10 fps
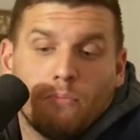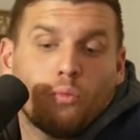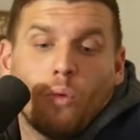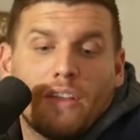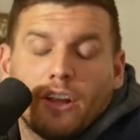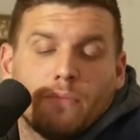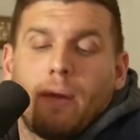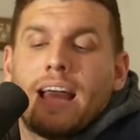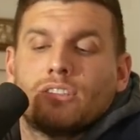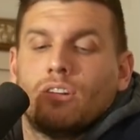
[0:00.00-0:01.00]
whether he could
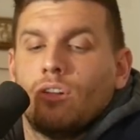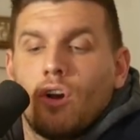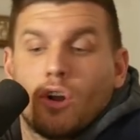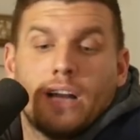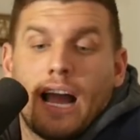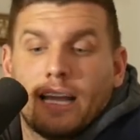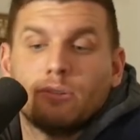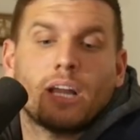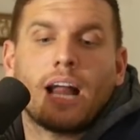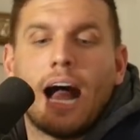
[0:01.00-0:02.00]
pass it along or not, he
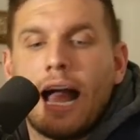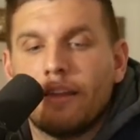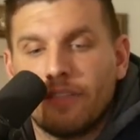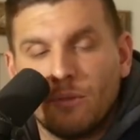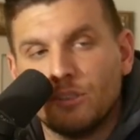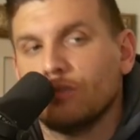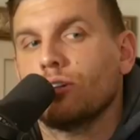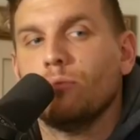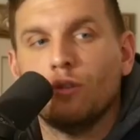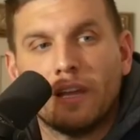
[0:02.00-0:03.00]
was like, I think we should
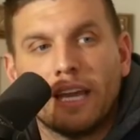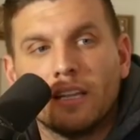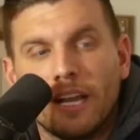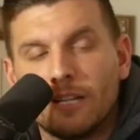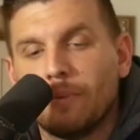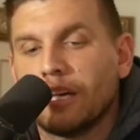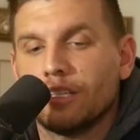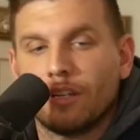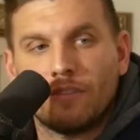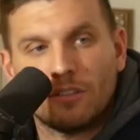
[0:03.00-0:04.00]
start moving inland
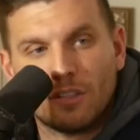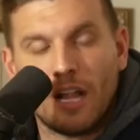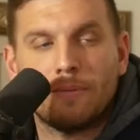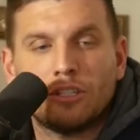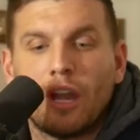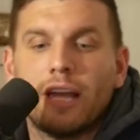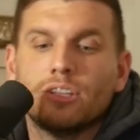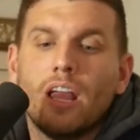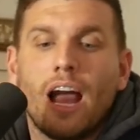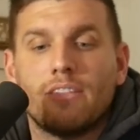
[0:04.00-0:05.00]
because of the climate
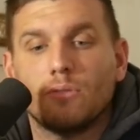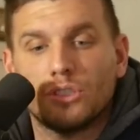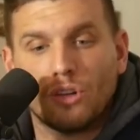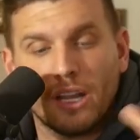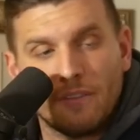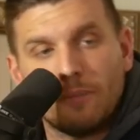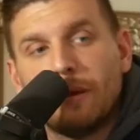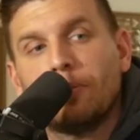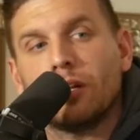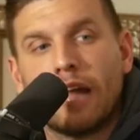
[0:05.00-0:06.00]
change. I think we should start giving
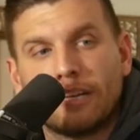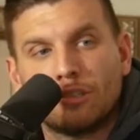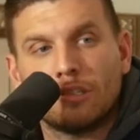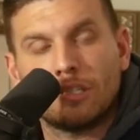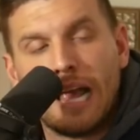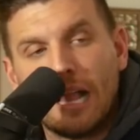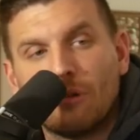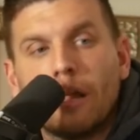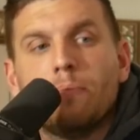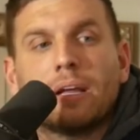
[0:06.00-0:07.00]
people a national
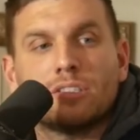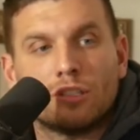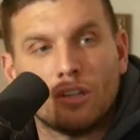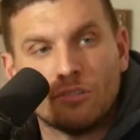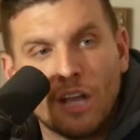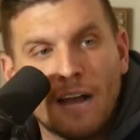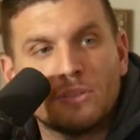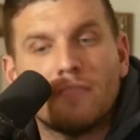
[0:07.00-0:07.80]
salary because there's no jobs